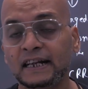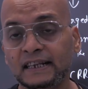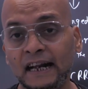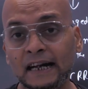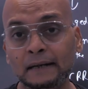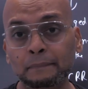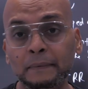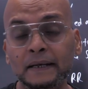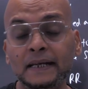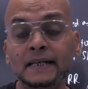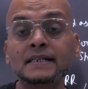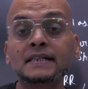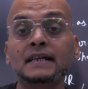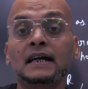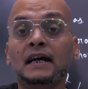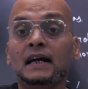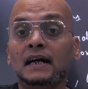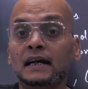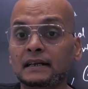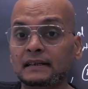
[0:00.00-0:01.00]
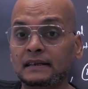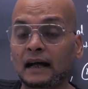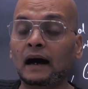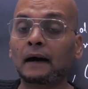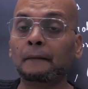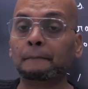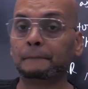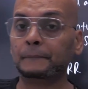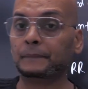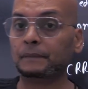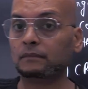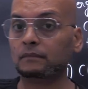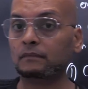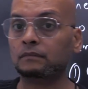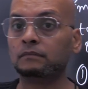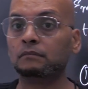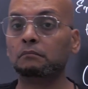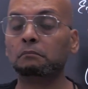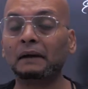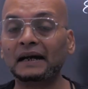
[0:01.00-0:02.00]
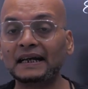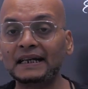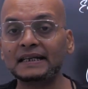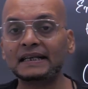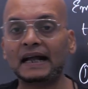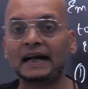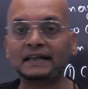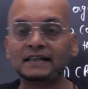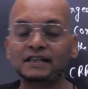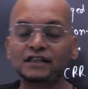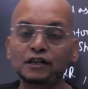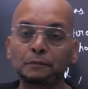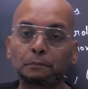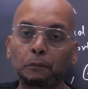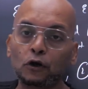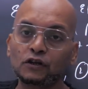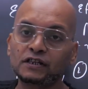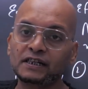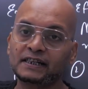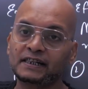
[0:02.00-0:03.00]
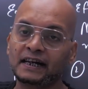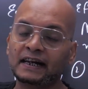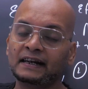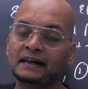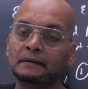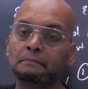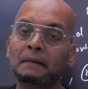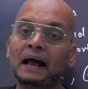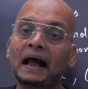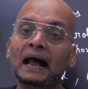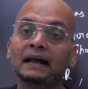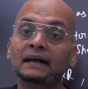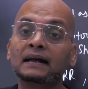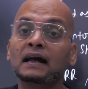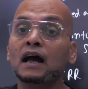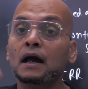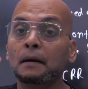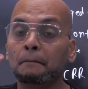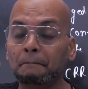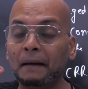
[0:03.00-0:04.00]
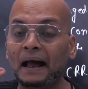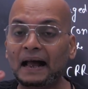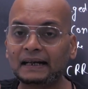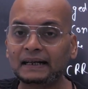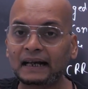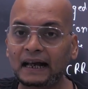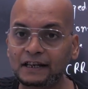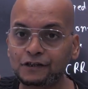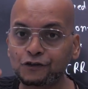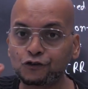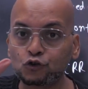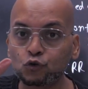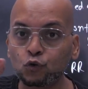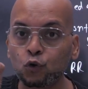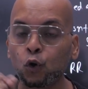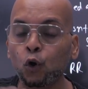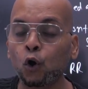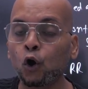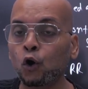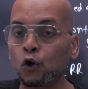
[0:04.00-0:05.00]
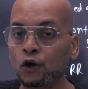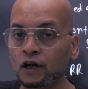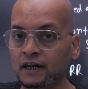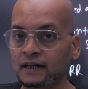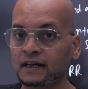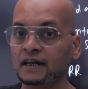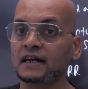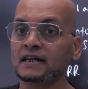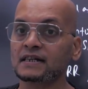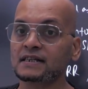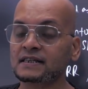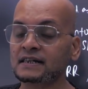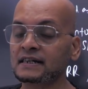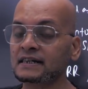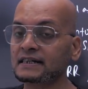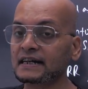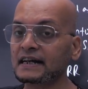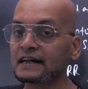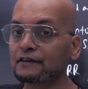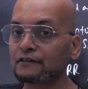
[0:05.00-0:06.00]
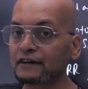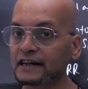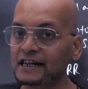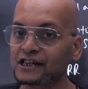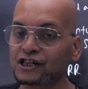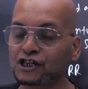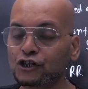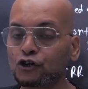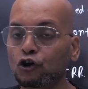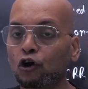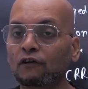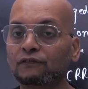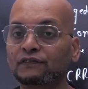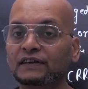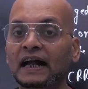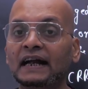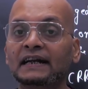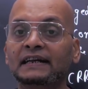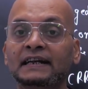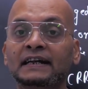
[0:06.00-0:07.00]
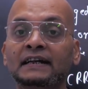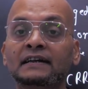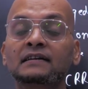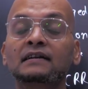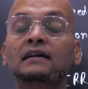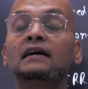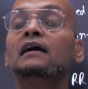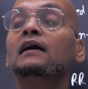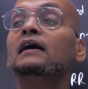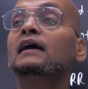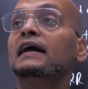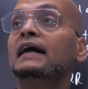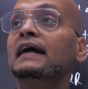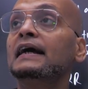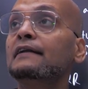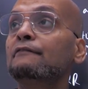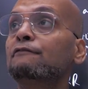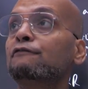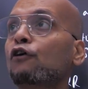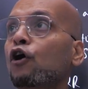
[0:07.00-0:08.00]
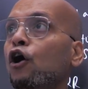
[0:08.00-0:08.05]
That means the money that is deposited in bank, bank has to hold certain ratio of that it in